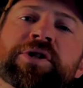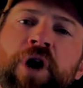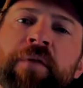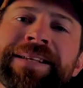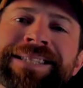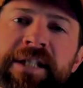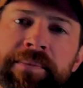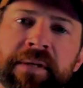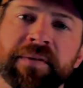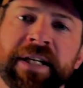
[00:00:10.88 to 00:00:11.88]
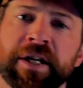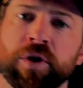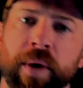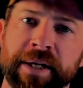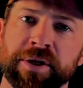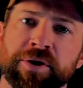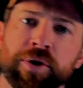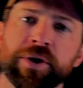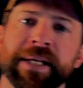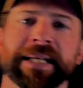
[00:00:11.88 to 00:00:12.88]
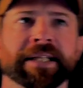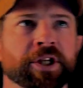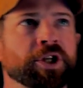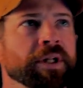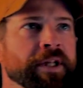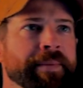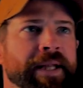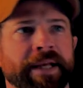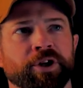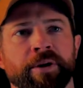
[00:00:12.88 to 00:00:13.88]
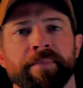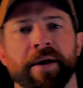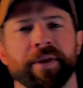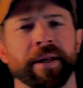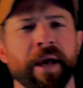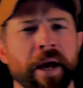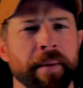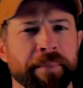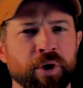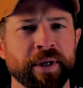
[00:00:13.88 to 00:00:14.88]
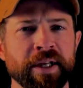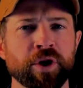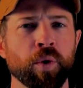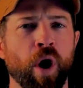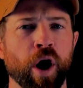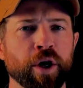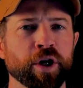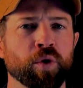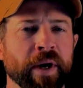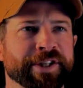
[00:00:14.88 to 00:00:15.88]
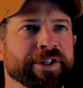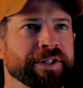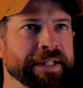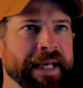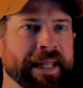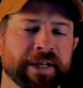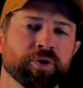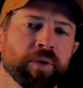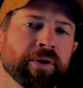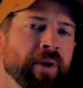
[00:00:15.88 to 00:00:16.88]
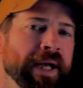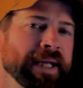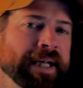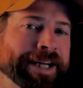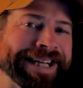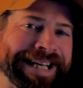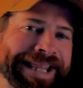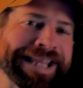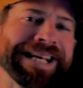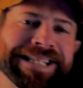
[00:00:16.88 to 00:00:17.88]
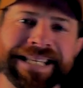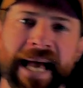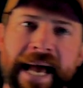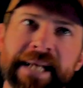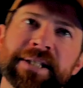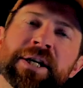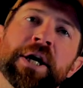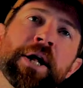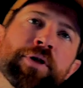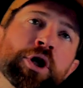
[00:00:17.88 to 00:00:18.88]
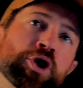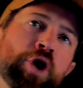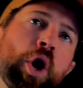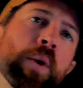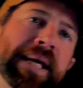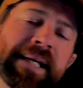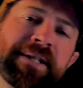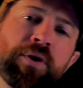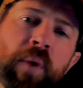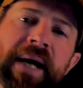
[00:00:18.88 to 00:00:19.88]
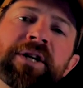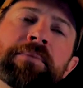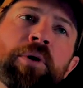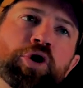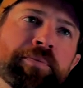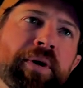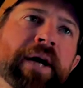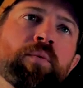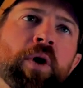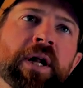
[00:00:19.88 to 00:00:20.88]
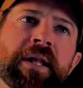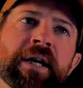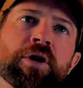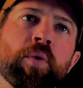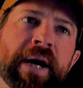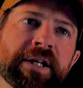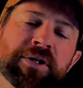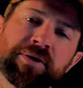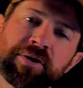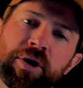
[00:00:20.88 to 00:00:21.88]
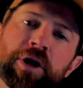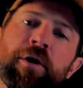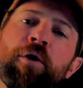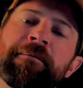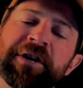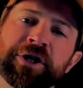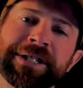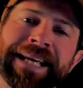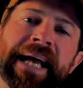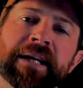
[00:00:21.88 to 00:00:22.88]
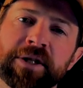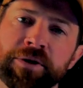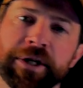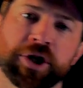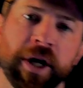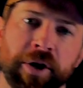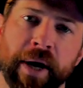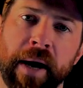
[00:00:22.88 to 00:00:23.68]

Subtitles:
solving systems of linear equations using the addition-elimination method, but you get into harder questions like this one right here. In this case, there's no easy way to multiply one of the equations so the coefficients cancel each other